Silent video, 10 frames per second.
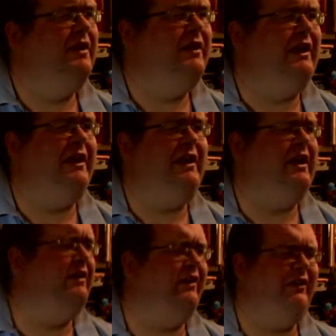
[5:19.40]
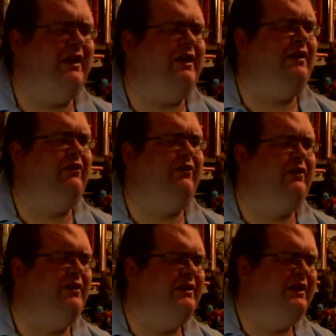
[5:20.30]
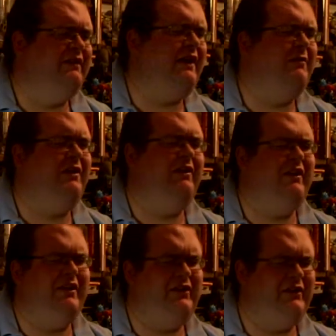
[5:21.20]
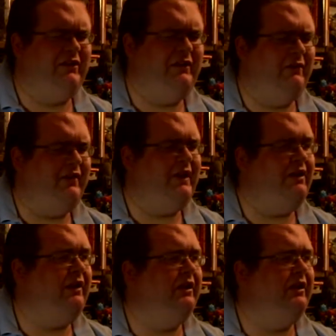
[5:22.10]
You can't tell them that. You'll give away the ending.